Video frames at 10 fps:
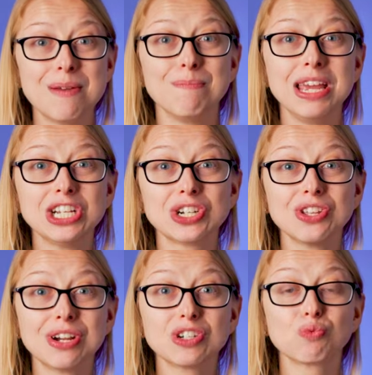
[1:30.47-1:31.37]
Make
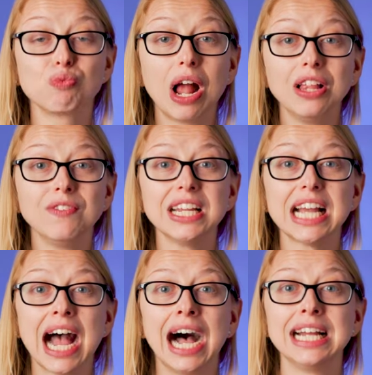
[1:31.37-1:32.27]
sure there is
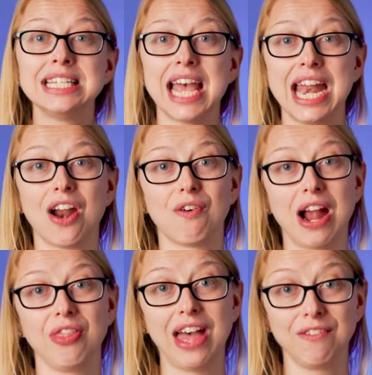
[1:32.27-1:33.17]
relevant content
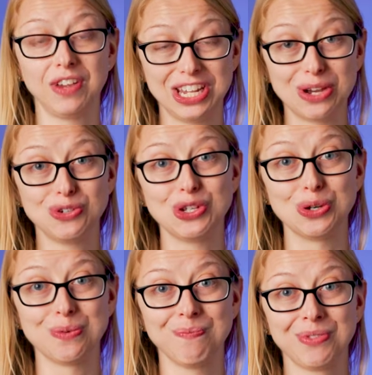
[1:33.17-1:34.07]
around that video
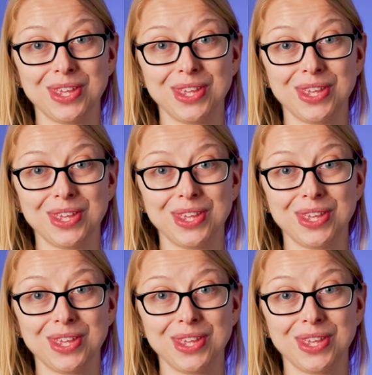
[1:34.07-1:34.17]
too.